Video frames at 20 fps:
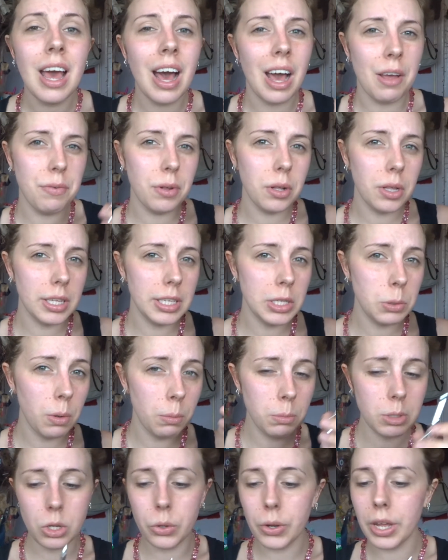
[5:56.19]
I feel like this one
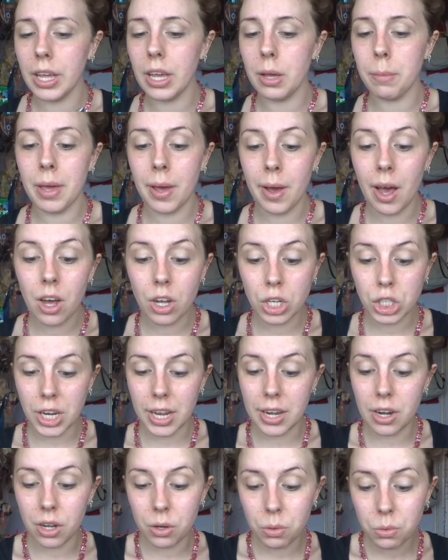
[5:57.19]
was looking a bit harsh,
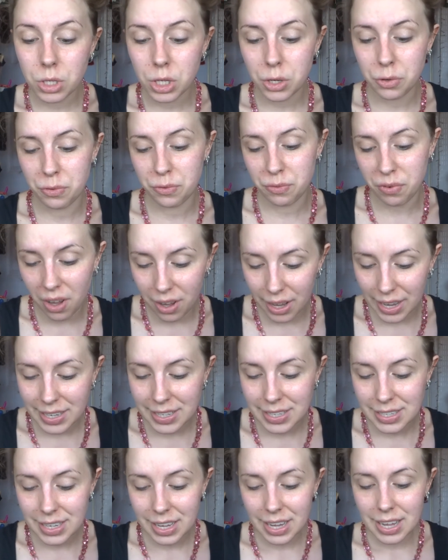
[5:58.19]
and I also
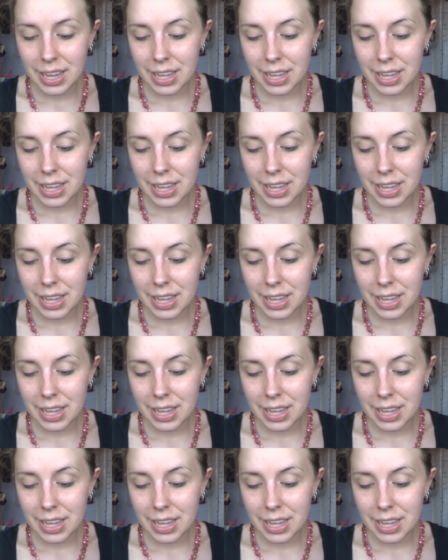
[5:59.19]
find